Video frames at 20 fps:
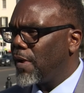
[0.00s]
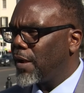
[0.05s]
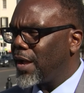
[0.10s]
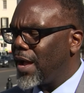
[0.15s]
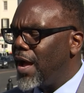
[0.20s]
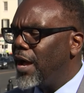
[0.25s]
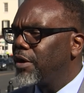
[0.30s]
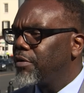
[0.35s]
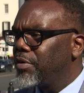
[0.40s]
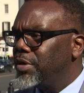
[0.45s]

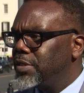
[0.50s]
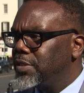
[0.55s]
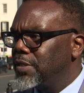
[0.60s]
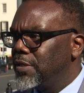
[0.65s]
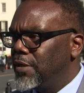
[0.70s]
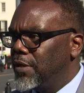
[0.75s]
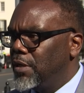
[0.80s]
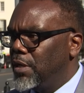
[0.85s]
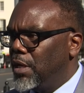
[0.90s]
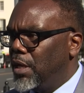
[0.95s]
Congress
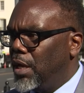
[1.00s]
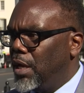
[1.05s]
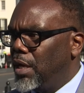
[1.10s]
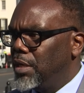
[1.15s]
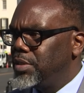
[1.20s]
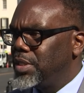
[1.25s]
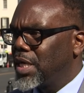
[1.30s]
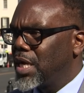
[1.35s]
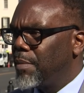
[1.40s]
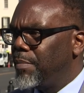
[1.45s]

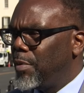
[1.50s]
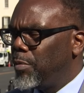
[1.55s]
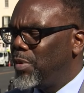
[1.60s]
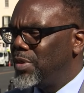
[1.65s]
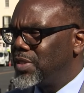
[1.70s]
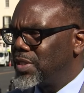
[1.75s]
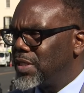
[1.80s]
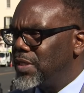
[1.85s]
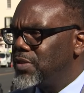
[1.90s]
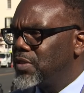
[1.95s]
uh, to come up
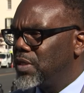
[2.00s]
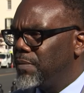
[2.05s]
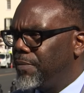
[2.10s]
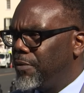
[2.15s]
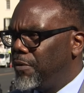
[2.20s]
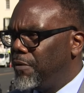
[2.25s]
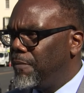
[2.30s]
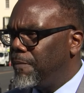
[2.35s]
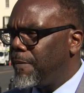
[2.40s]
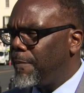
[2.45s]
with
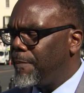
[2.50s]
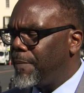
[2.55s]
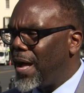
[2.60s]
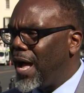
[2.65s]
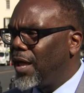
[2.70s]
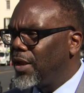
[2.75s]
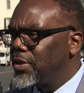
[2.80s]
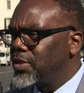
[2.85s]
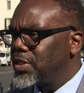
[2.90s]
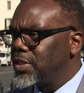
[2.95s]
sensible
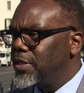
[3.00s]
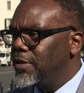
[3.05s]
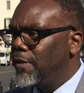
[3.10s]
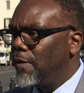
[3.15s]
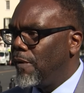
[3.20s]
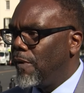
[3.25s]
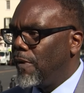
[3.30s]
policy,